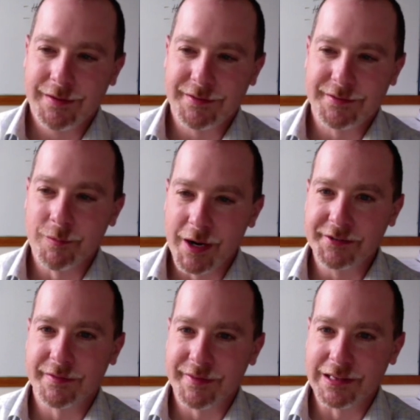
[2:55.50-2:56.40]
So
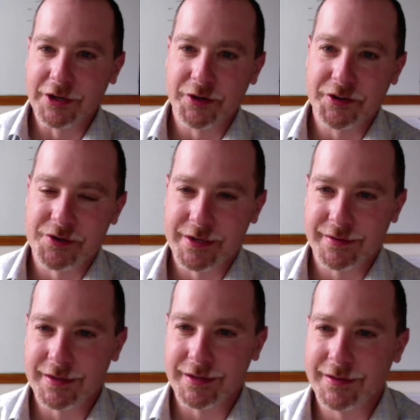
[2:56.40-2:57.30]
much of the literature,
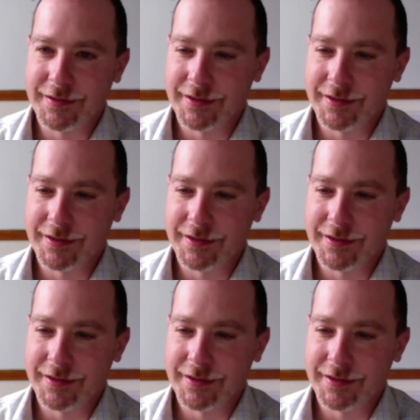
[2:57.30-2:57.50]
I think,